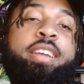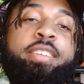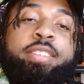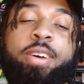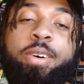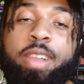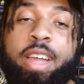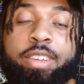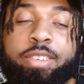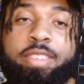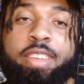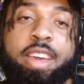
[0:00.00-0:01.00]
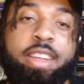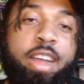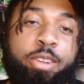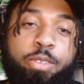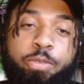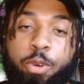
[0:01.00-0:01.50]
Mm-hmm. So, like you
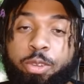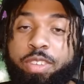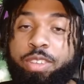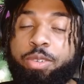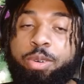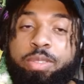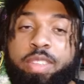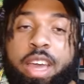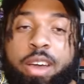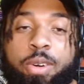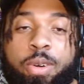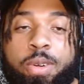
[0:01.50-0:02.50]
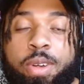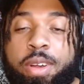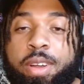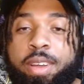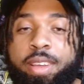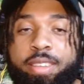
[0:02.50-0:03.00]
said, how the 14 year olds now are